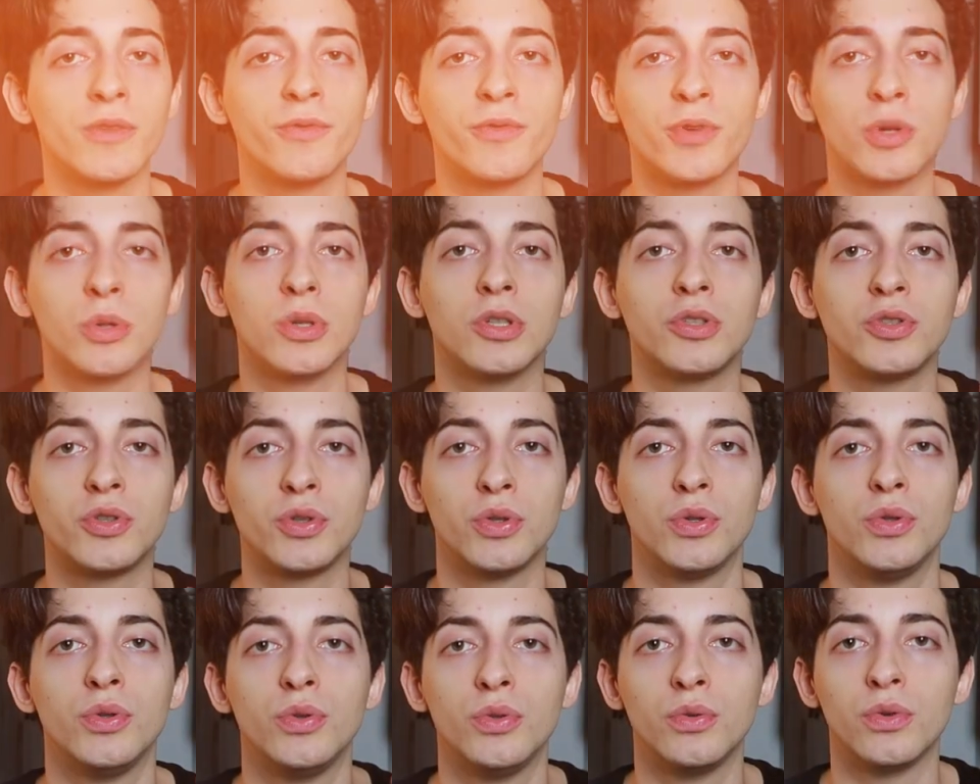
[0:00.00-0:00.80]
looking forward
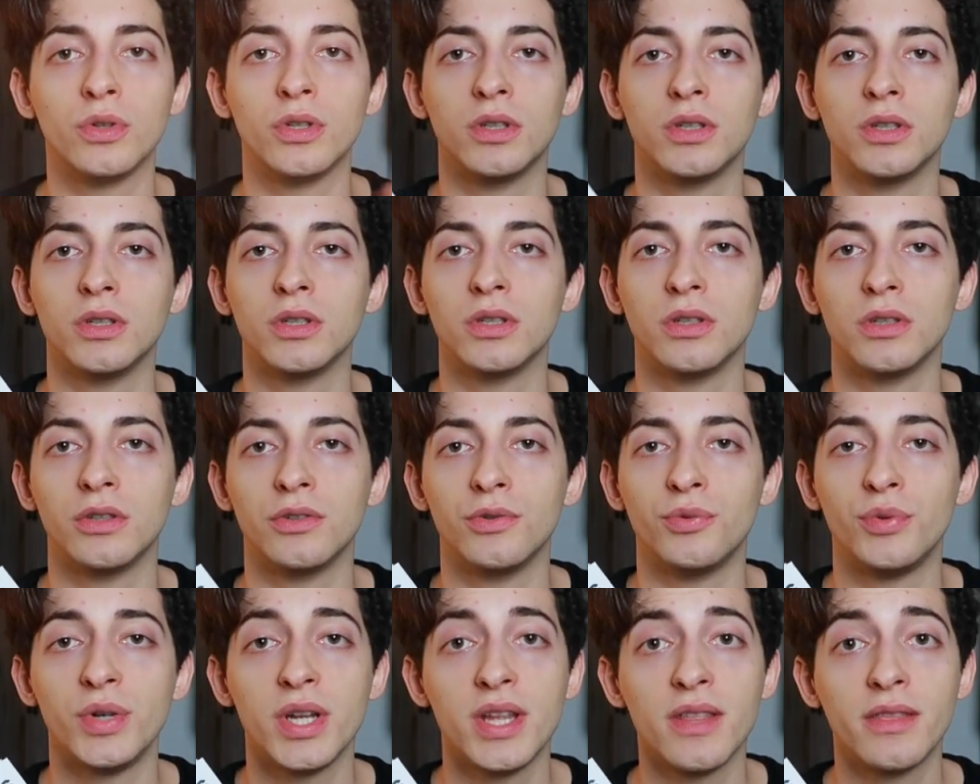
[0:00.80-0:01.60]
to
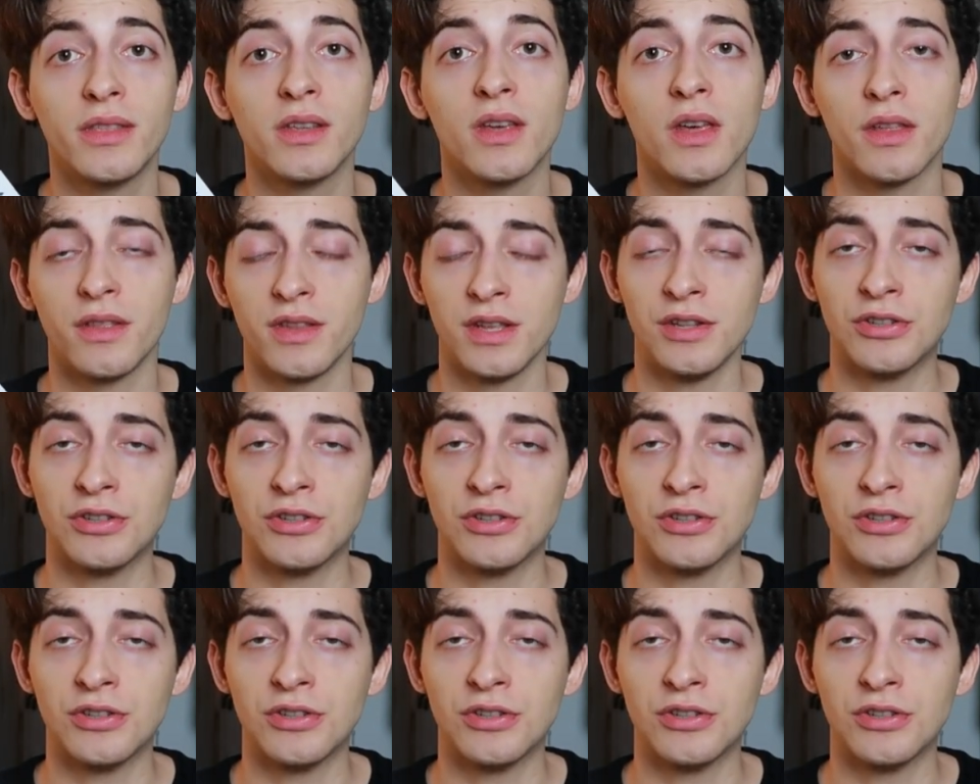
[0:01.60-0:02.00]
uh, read